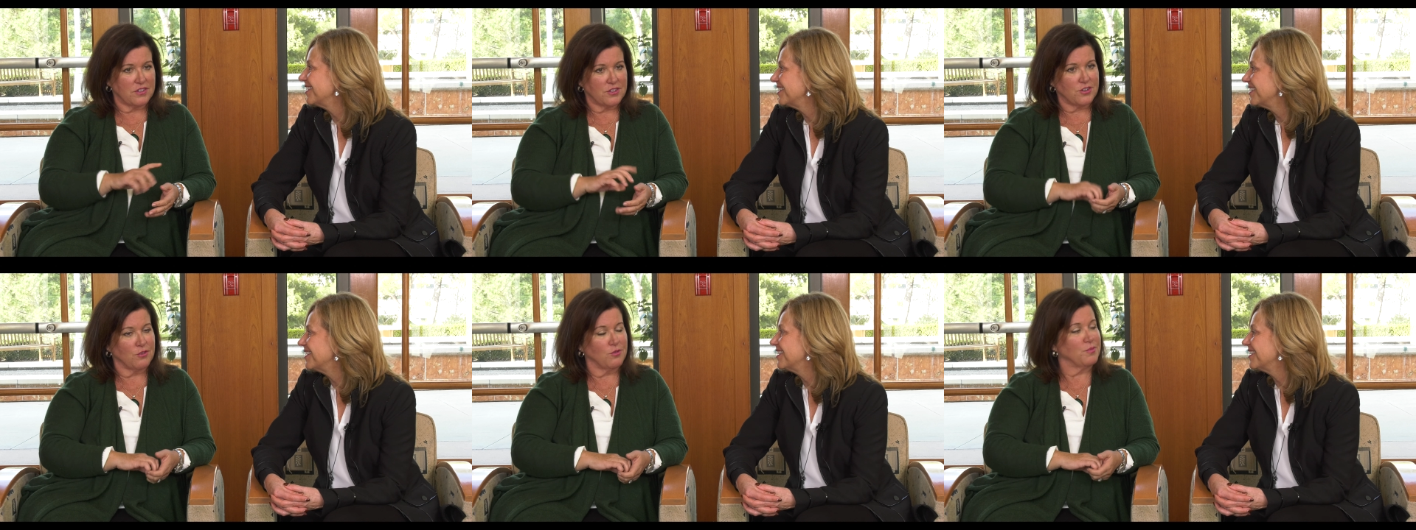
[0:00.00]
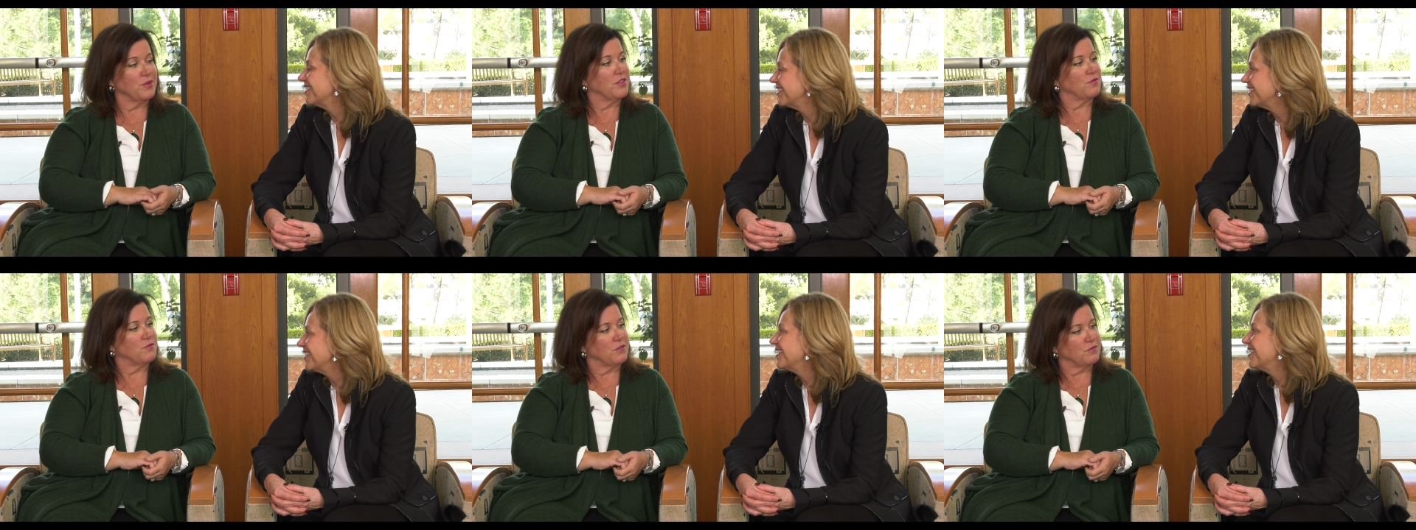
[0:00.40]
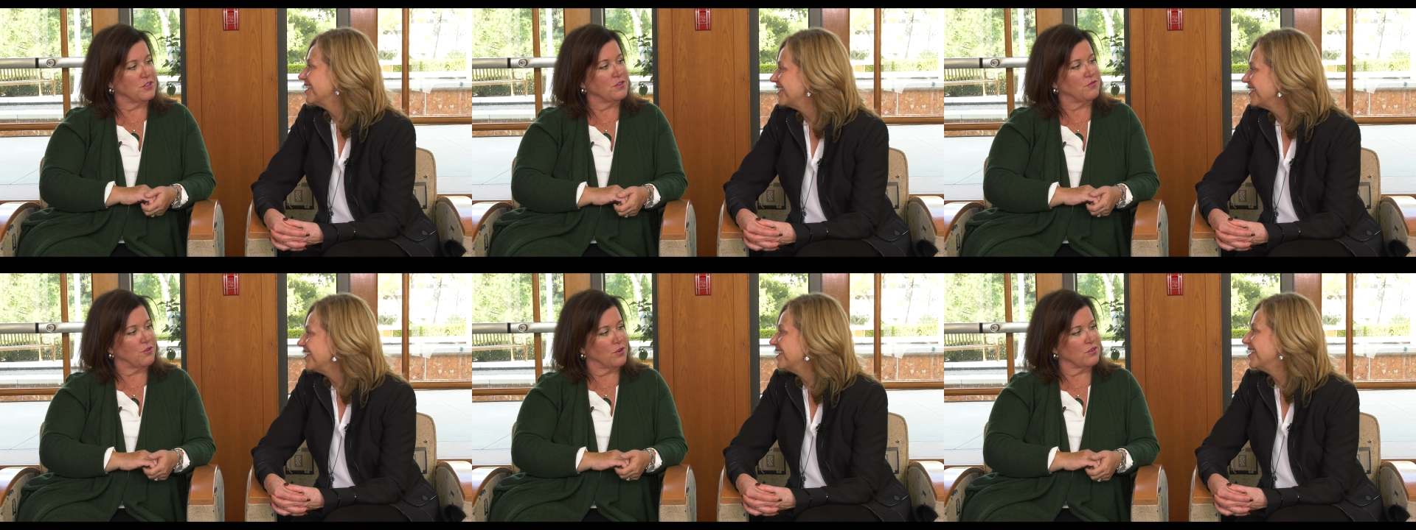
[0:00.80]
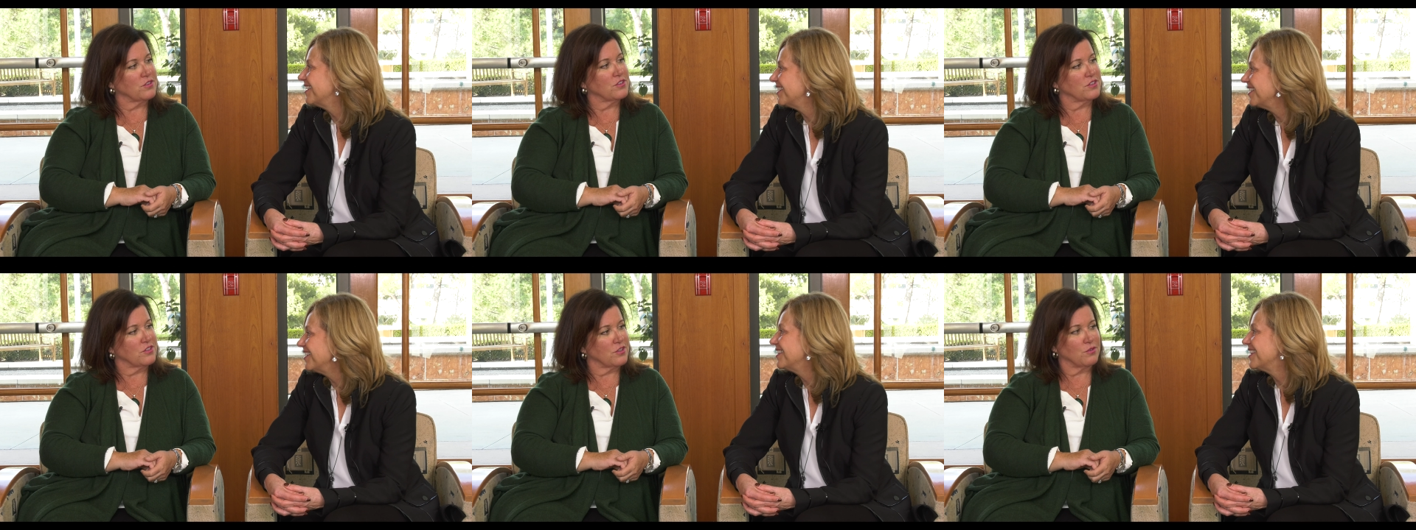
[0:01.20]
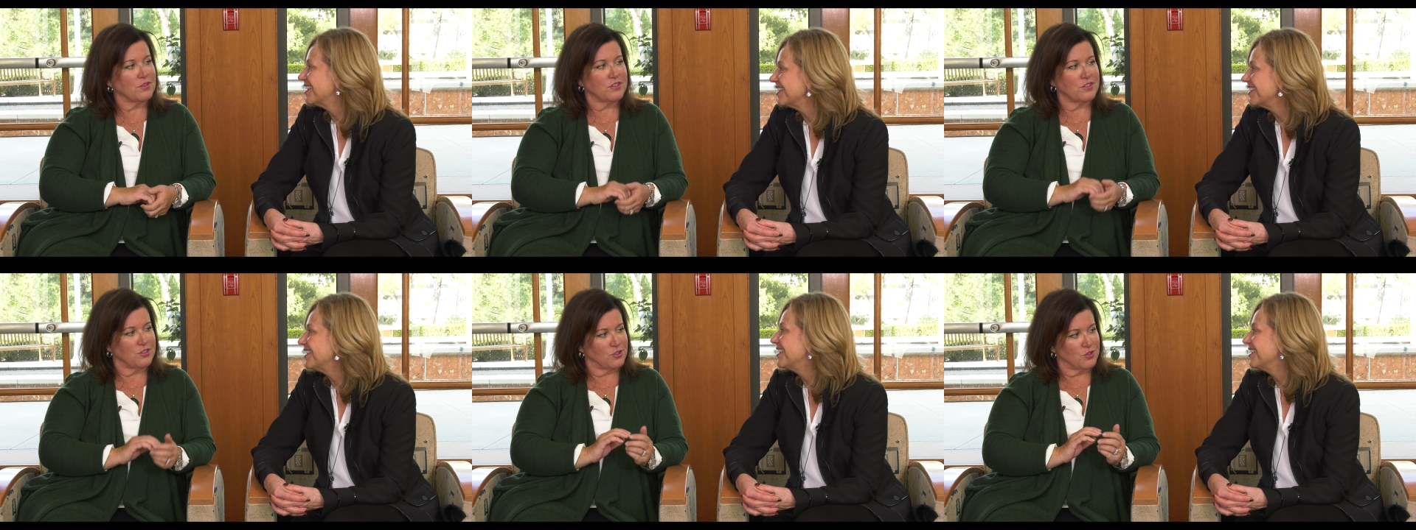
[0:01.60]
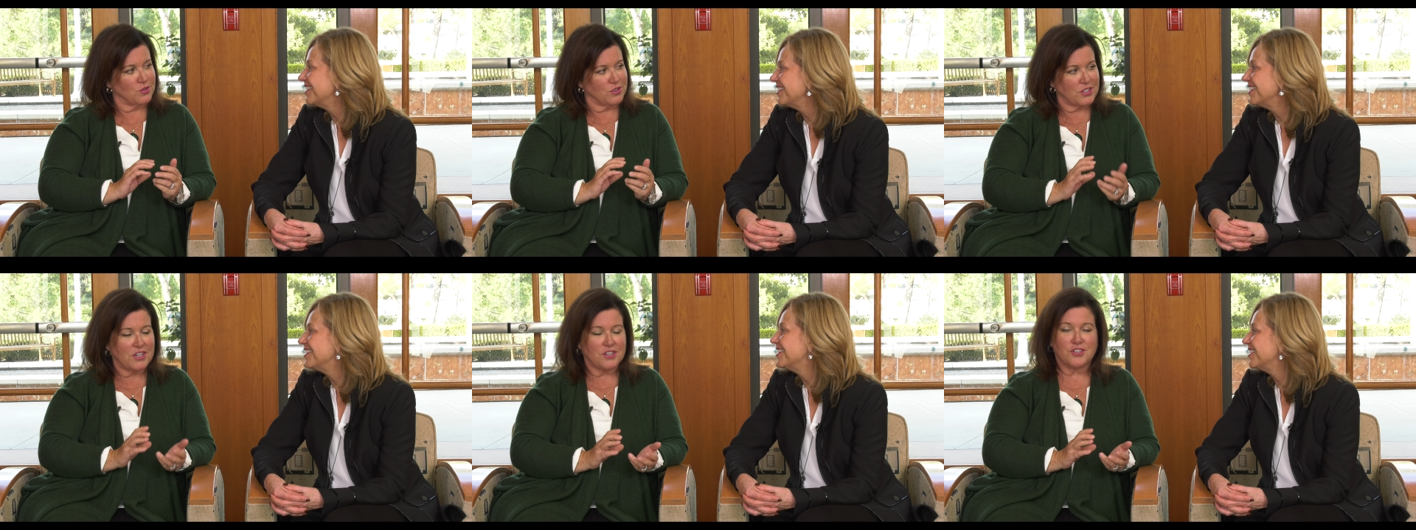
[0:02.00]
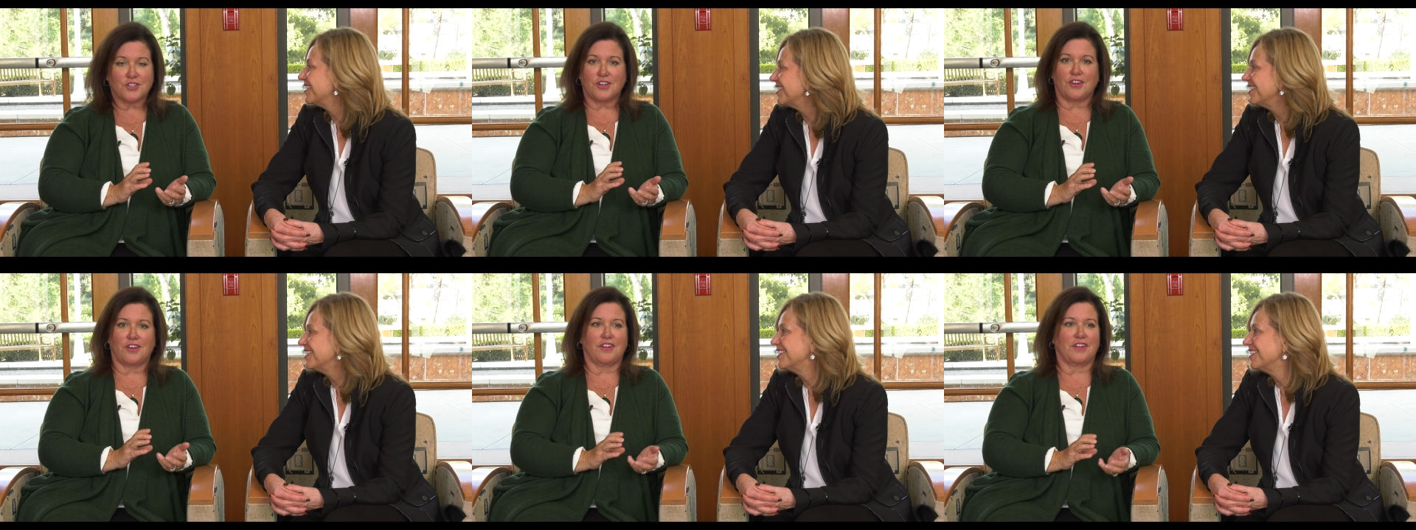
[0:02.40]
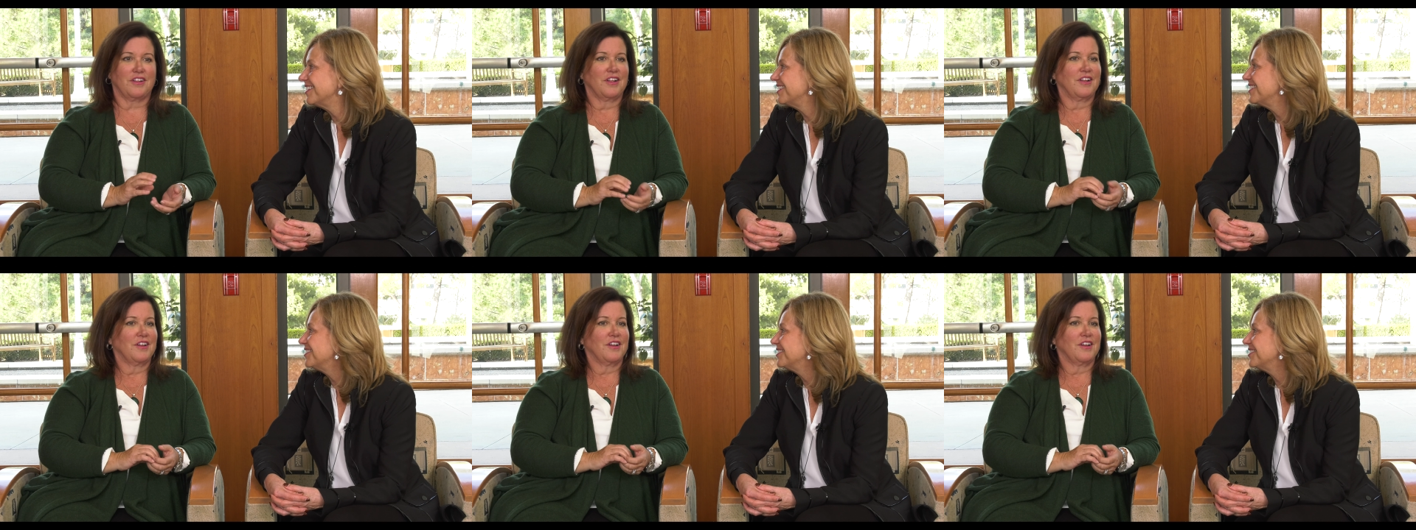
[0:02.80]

Speaker 1: This year will be the 51st. So it's a traditional